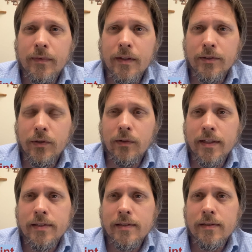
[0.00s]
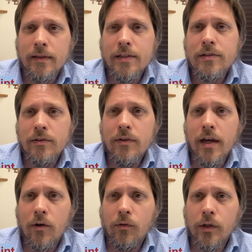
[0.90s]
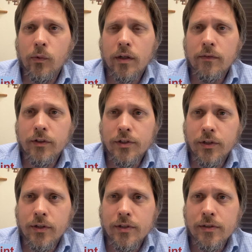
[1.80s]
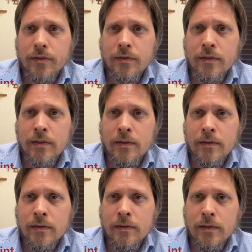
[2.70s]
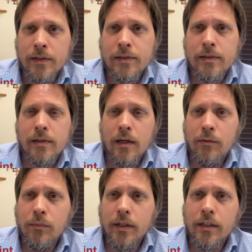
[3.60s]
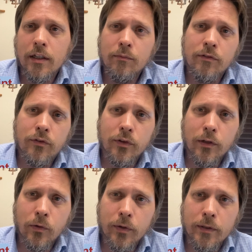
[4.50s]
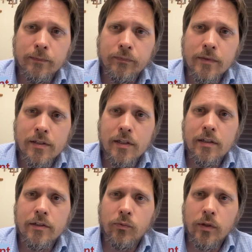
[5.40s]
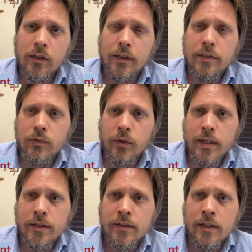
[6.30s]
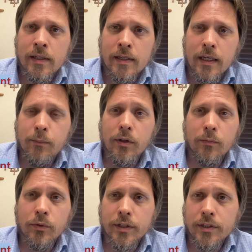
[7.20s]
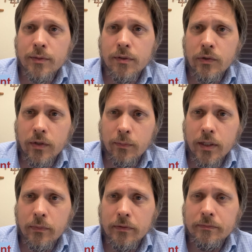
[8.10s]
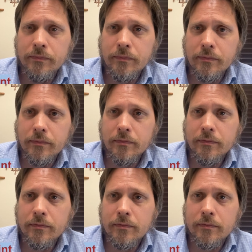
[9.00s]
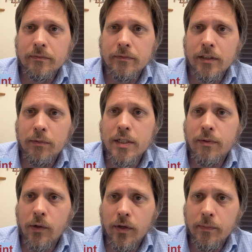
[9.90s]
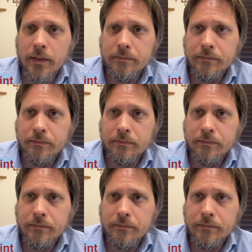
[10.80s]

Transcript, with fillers: And so let's let's do that holy work of the church. Let's humbly come before the Lord, seek His will and His ways, and build bridges between people. Please pray with me.